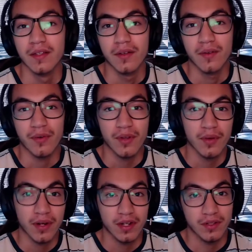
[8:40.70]
What I really
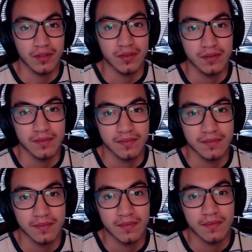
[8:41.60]
want to do
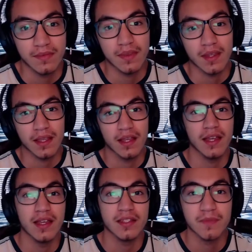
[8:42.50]

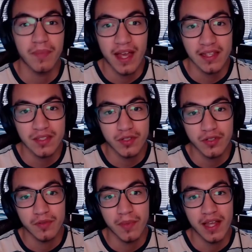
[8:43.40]
is pass
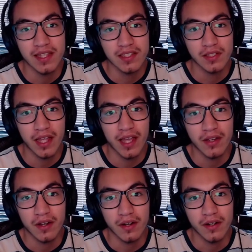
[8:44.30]
through my SLI
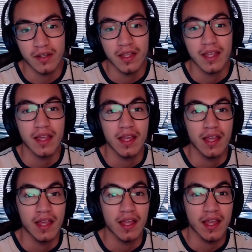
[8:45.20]
card
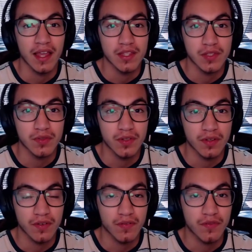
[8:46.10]
into
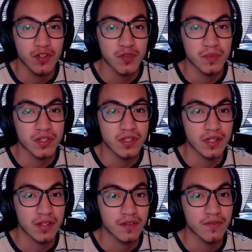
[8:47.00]
a virtual
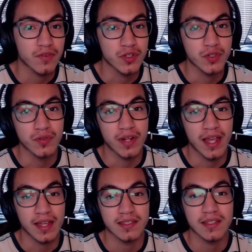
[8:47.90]
machine for
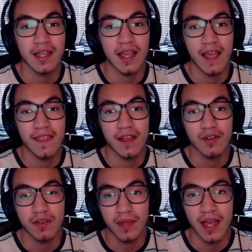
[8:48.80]
TrueNAS, and that will
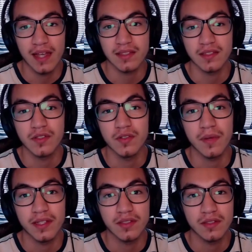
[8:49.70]
give me access to
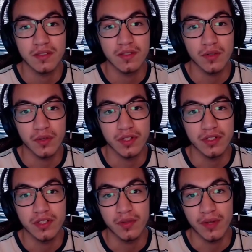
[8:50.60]
my
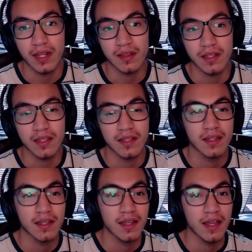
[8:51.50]
storage directly,
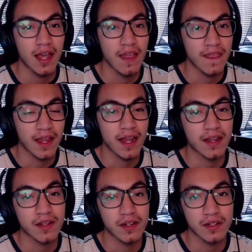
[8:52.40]
and then I
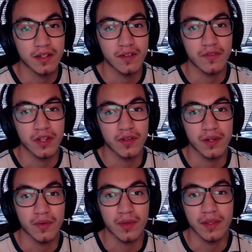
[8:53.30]
could configure
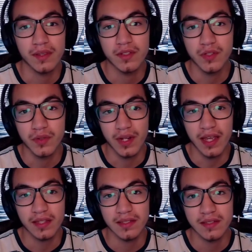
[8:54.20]
it with
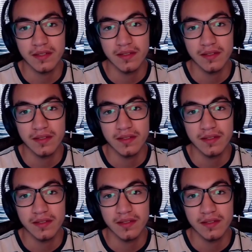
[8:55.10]
TrueNAS,